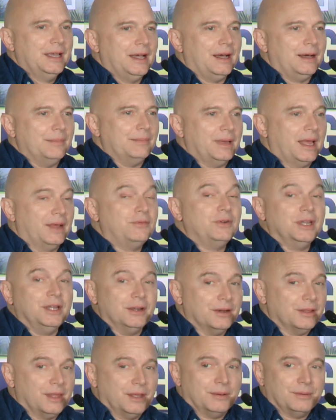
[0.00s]
Every
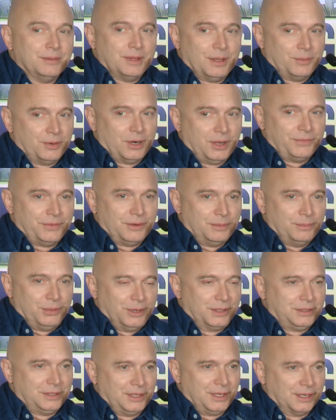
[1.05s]
year they would offer a
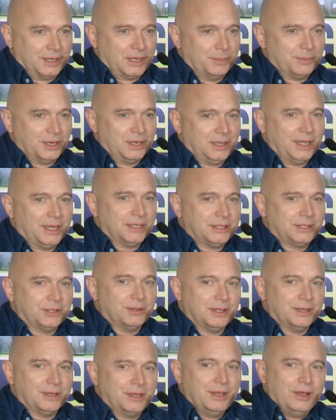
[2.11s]
book to the incoming class so
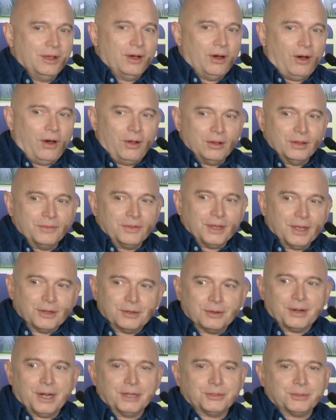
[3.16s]
that all of the
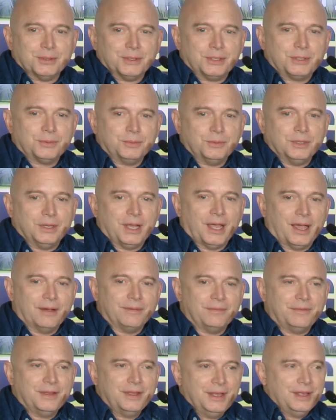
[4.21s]
undergraduates would
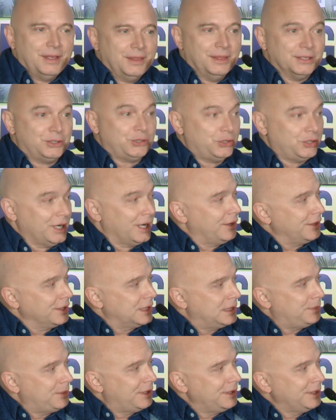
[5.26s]
have this shared
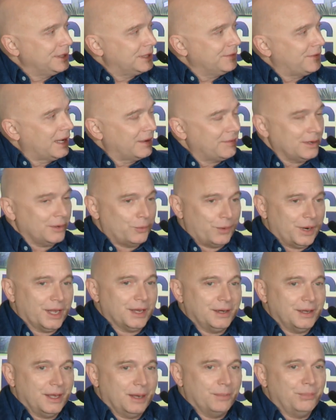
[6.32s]
experience of having
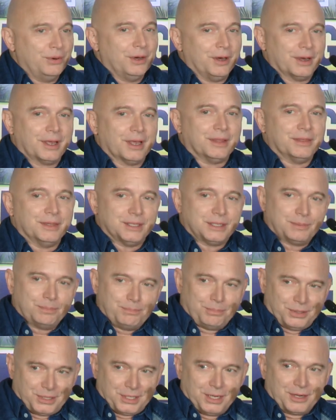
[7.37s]
read a book. And this
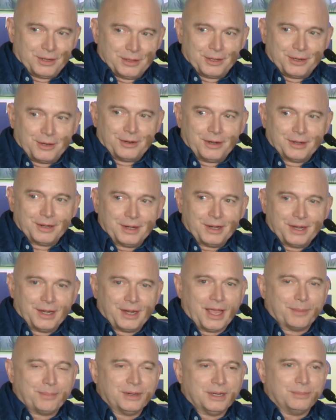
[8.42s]
particular year, it
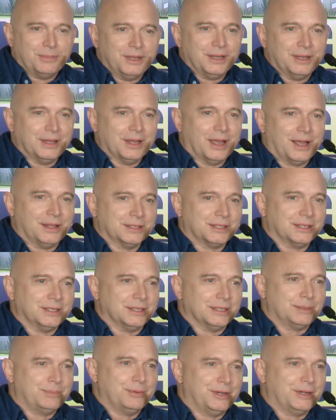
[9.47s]
happened to be
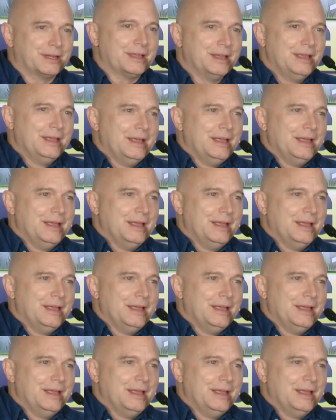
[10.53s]
Allison's book.